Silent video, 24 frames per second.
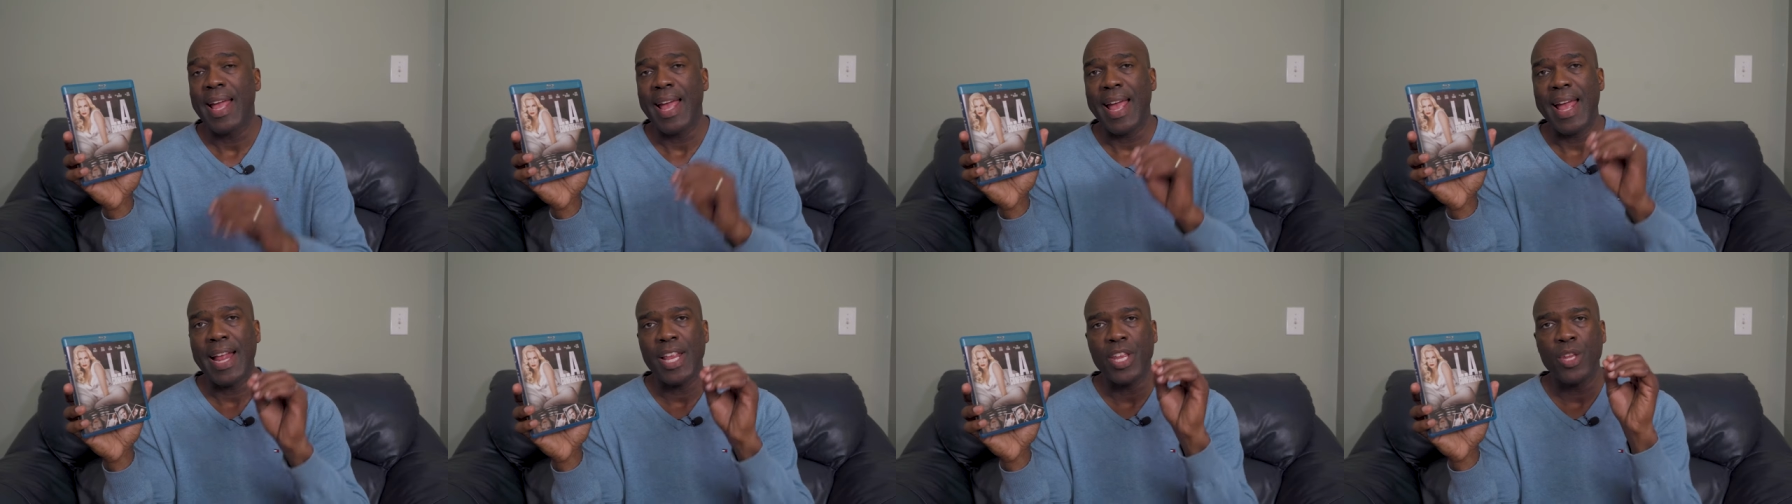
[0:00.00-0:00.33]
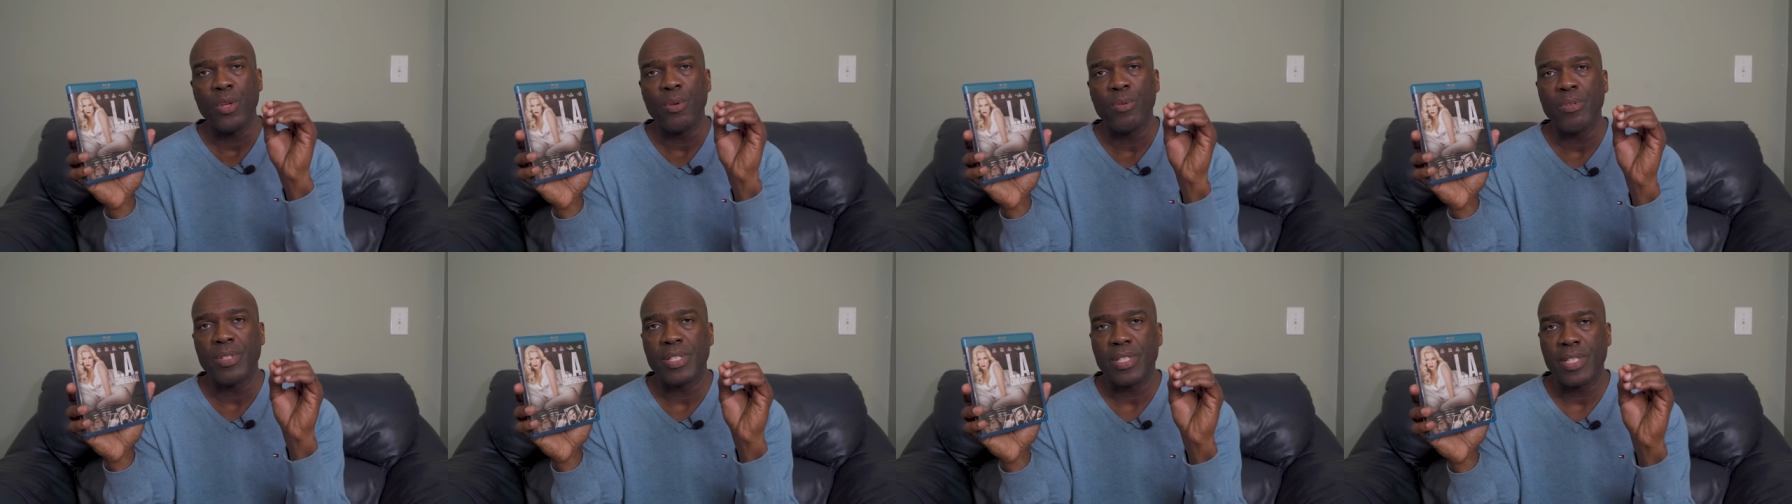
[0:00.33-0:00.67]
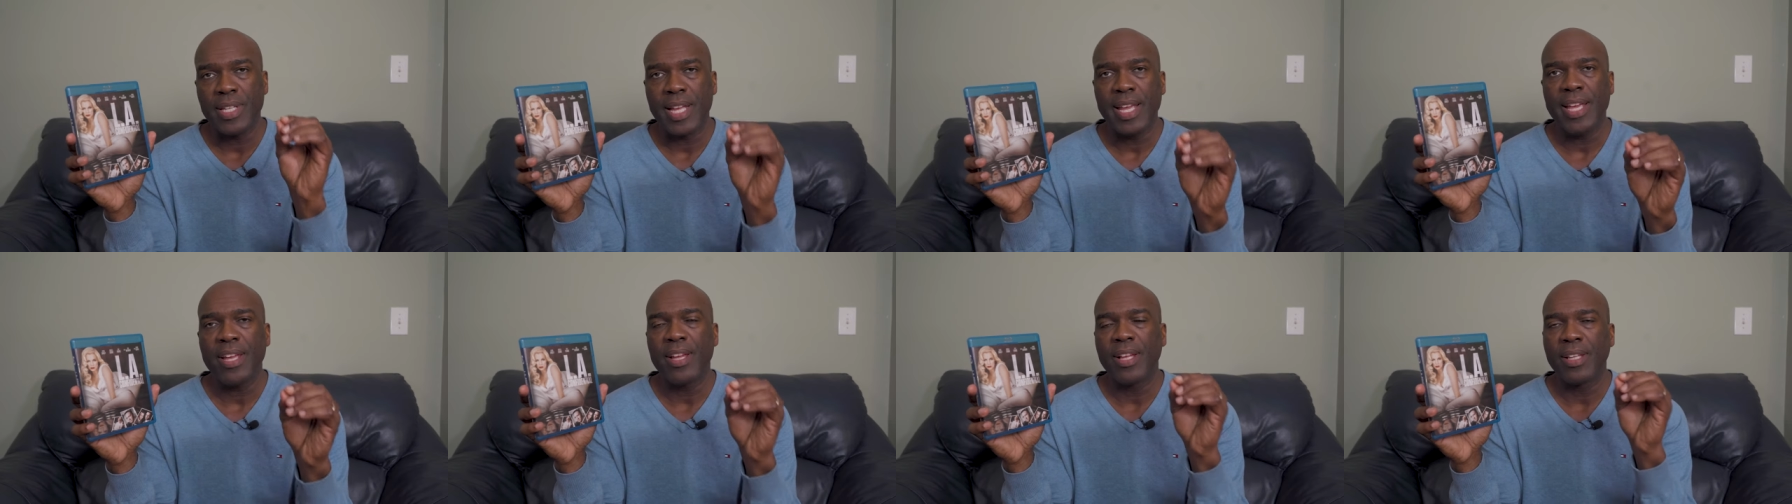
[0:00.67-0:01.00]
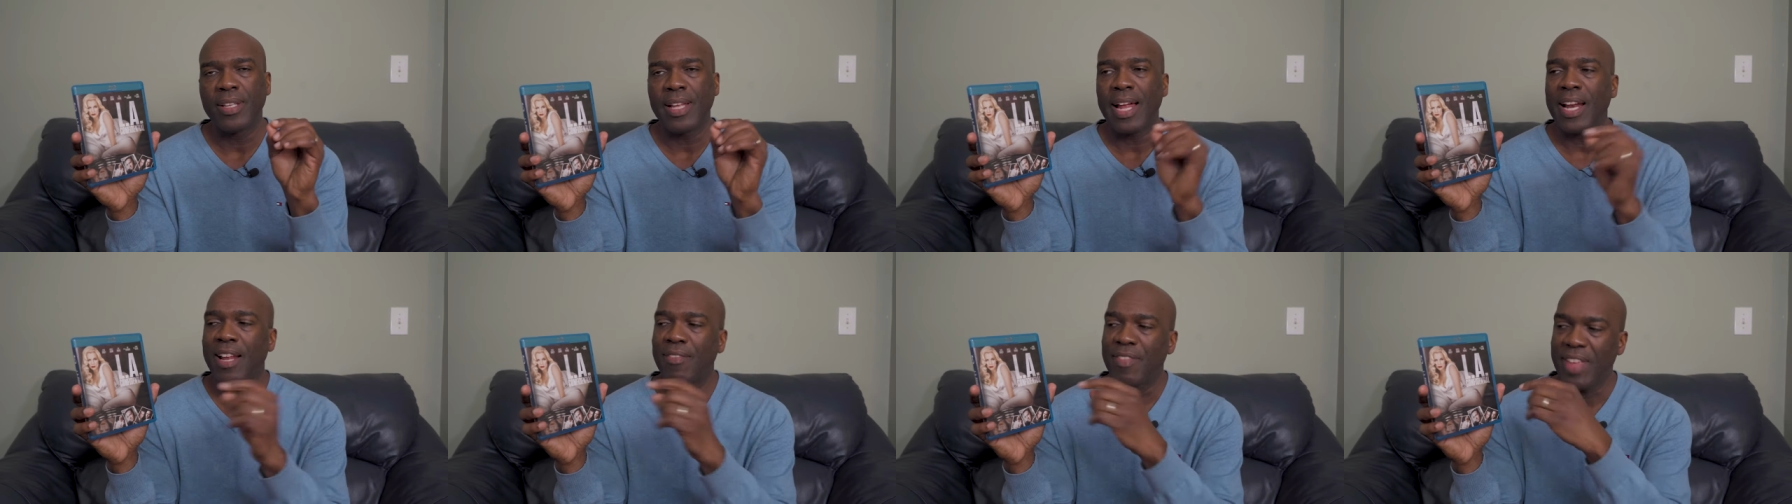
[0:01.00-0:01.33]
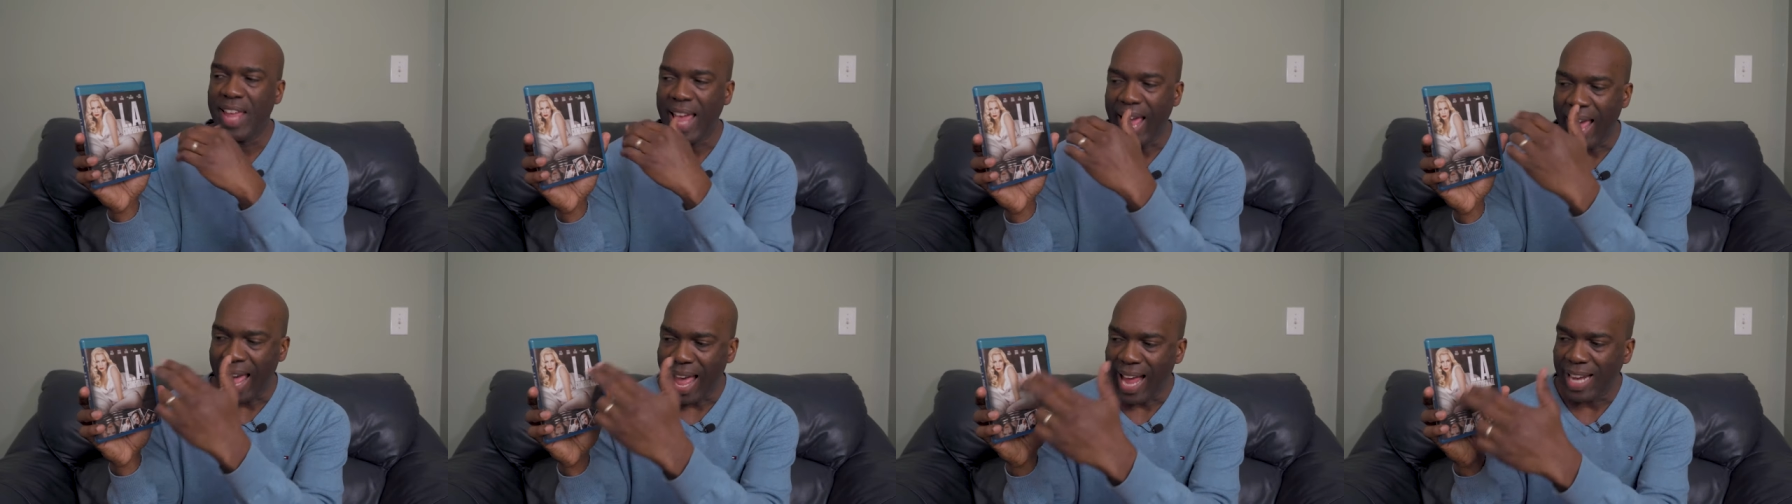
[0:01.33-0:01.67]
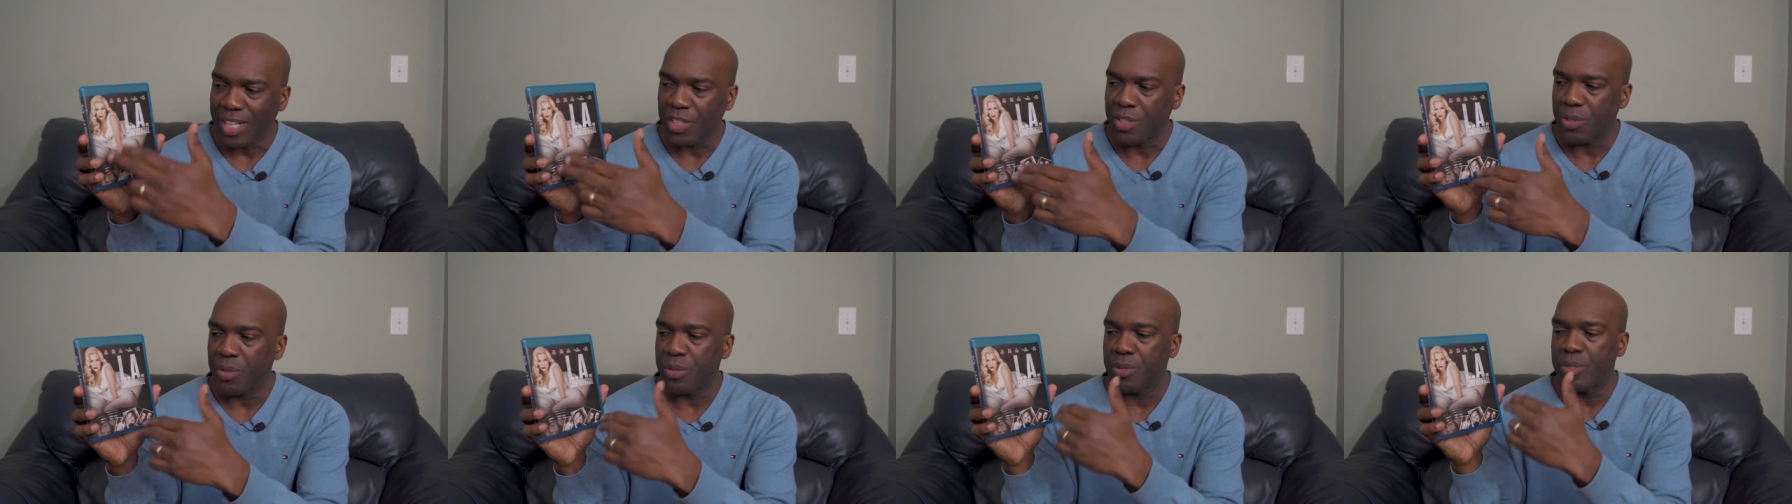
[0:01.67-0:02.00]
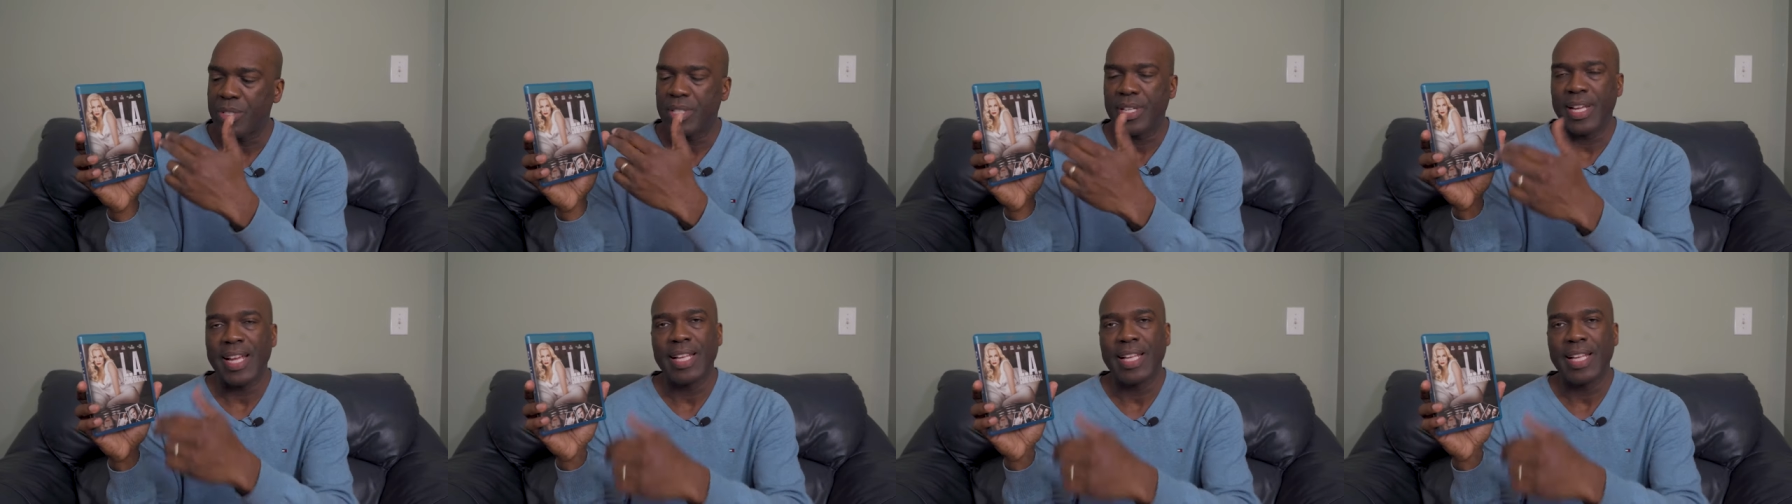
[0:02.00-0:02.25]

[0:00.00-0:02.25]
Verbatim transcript: And you see a lot of the actors